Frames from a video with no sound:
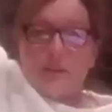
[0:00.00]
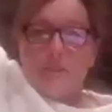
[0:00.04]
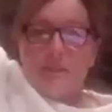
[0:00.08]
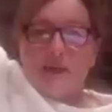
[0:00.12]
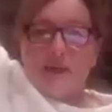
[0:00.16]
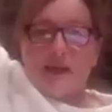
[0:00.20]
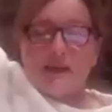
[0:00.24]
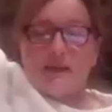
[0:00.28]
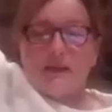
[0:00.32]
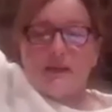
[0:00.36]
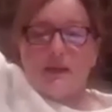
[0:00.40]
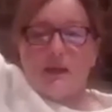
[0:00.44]
way
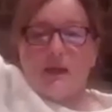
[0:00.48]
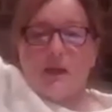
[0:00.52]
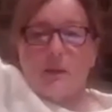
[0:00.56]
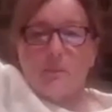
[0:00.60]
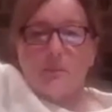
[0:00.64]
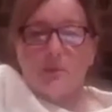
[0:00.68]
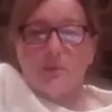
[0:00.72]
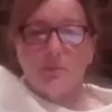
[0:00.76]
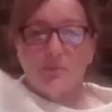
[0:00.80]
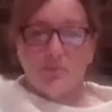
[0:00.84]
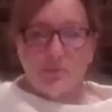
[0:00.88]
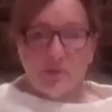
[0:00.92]
back up.
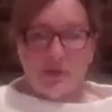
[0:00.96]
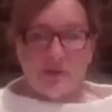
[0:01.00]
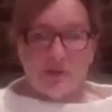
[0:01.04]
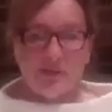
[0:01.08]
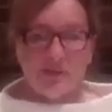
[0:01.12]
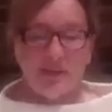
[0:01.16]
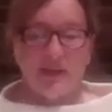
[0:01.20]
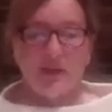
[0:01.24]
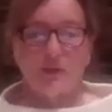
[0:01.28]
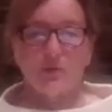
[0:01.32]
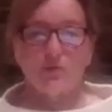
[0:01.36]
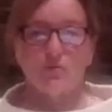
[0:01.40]

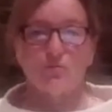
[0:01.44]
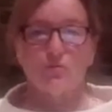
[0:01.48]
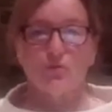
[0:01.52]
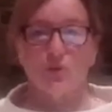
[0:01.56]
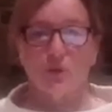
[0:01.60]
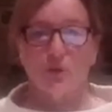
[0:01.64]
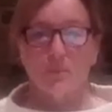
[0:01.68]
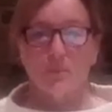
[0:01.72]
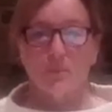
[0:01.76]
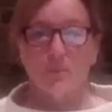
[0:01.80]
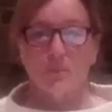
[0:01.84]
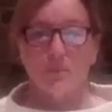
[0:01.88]
Breath out,
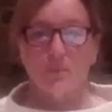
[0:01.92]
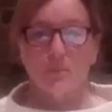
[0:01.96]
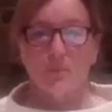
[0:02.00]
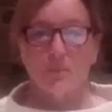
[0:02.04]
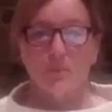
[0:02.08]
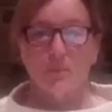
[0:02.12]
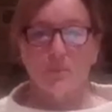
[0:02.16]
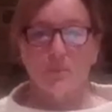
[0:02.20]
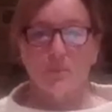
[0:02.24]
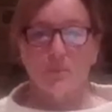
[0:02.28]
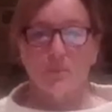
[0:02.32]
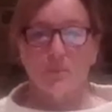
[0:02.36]
drop down.
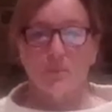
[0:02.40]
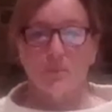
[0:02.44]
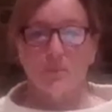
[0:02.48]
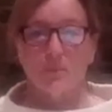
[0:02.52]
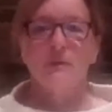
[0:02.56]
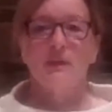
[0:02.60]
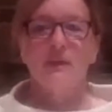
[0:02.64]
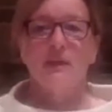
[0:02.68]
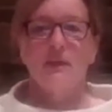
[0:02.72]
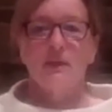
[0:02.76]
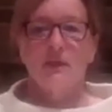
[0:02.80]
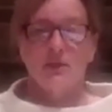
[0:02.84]

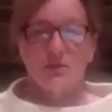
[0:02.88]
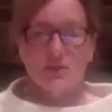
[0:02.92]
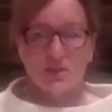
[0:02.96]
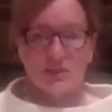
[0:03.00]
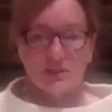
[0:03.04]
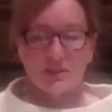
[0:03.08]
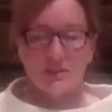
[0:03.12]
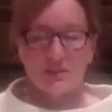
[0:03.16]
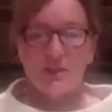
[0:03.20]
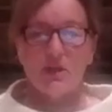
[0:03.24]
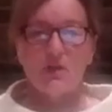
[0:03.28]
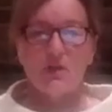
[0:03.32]

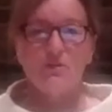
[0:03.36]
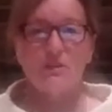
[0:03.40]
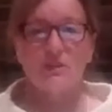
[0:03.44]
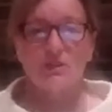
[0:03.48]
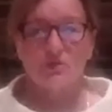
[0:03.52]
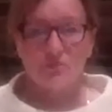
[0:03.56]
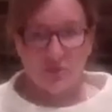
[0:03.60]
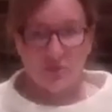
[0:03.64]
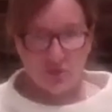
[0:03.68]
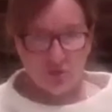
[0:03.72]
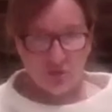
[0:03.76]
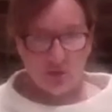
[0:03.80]
Just
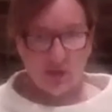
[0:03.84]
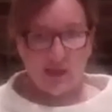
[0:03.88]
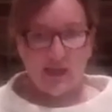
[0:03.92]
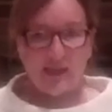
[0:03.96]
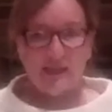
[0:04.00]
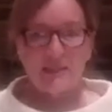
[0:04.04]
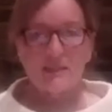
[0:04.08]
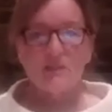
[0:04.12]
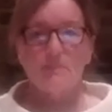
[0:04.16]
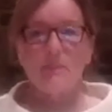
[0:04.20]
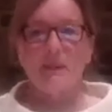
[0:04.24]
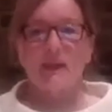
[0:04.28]
notice, rest your
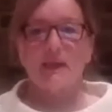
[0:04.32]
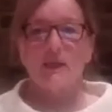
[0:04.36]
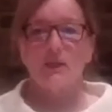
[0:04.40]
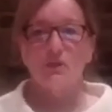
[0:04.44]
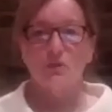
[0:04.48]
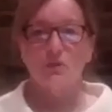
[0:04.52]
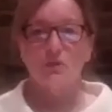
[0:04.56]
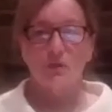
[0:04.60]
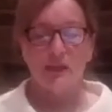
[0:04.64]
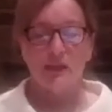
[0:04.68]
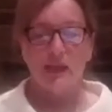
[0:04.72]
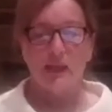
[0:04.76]
hands back
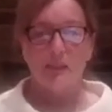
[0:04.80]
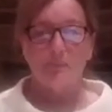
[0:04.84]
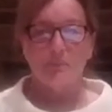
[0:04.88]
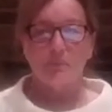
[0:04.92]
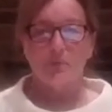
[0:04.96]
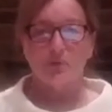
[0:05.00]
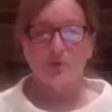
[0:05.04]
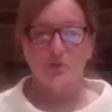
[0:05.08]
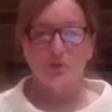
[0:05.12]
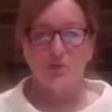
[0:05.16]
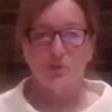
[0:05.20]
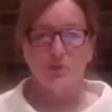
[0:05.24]
in your lap
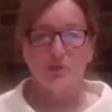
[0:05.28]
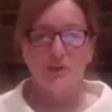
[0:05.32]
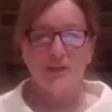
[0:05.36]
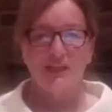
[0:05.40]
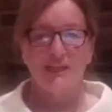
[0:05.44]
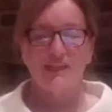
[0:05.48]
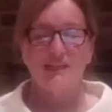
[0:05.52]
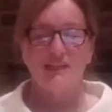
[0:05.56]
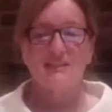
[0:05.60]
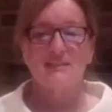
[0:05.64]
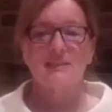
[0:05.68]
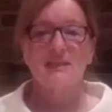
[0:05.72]
or on your
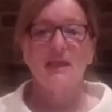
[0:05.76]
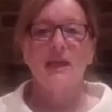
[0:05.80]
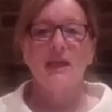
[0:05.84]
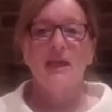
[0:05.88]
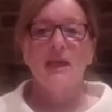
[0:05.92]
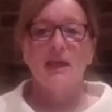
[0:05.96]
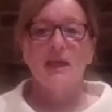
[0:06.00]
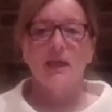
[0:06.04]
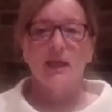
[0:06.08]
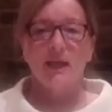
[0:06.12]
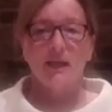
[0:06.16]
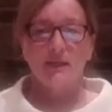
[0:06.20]
knees
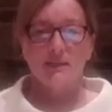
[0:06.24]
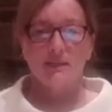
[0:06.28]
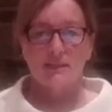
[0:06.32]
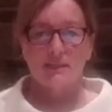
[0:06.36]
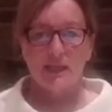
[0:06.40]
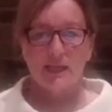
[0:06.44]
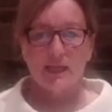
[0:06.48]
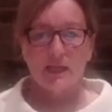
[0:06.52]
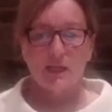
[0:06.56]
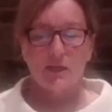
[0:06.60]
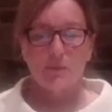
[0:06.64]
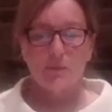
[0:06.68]
and
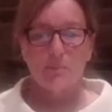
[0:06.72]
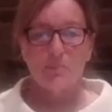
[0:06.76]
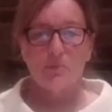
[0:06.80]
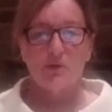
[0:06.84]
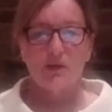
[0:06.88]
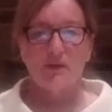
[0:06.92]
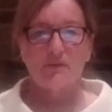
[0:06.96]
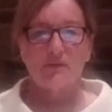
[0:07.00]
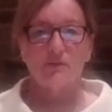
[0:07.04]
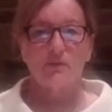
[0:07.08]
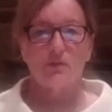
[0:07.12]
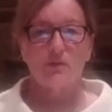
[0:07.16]
take a
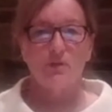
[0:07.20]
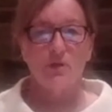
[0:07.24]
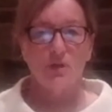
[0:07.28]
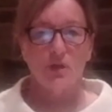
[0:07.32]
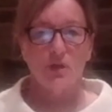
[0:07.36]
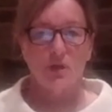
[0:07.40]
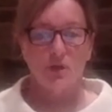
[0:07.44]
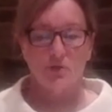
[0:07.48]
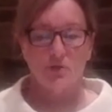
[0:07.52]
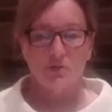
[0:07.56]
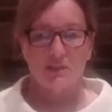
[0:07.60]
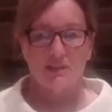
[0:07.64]
breath and
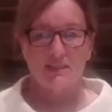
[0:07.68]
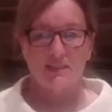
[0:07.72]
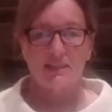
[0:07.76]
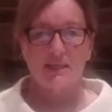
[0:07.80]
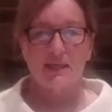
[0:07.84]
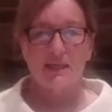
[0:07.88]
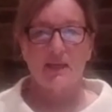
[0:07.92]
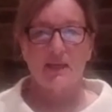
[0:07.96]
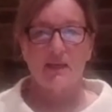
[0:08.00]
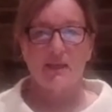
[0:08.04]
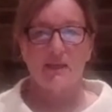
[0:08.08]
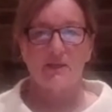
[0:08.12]
notice
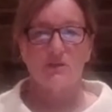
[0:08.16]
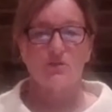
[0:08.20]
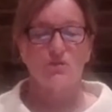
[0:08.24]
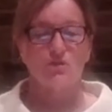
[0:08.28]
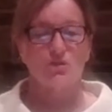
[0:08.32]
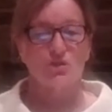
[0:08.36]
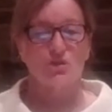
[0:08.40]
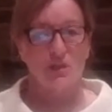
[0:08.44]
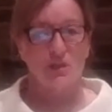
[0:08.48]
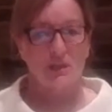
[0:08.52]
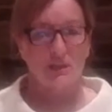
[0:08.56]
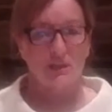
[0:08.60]
how that
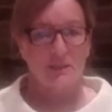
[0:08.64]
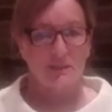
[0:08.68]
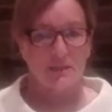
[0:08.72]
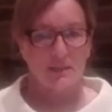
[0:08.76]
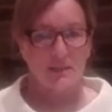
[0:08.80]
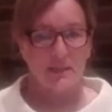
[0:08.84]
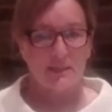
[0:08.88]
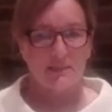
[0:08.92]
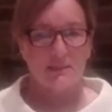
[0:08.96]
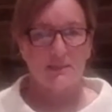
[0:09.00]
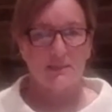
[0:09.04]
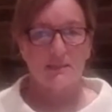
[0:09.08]

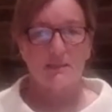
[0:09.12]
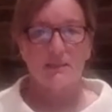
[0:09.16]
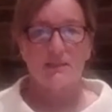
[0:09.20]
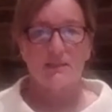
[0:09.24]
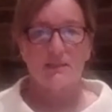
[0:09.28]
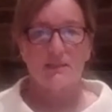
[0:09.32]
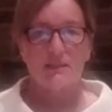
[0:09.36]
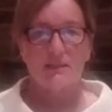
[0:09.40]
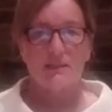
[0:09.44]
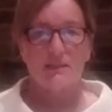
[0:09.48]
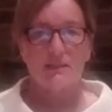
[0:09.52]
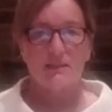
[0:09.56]

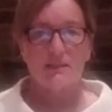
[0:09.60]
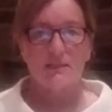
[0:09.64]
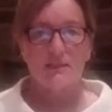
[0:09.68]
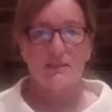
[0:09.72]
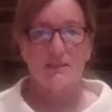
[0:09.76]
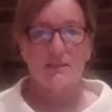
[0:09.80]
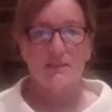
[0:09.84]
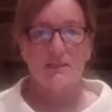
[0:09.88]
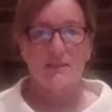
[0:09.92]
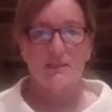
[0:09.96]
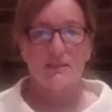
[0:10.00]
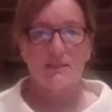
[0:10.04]
side stretch
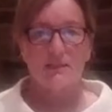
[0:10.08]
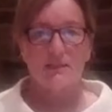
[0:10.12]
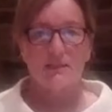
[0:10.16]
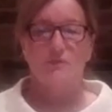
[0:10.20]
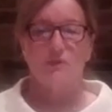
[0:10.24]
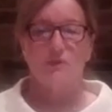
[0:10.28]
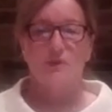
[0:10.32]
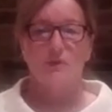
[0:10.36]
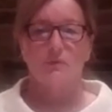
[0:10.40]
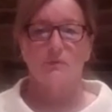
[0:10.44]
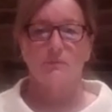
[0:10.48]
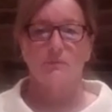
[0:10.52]
makes you
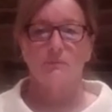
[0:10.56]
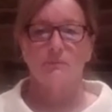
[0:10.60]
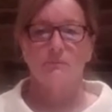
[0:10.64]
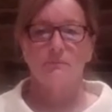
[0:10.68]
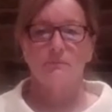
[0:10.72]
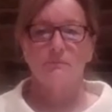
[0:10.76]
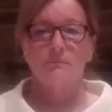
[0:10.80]
feel.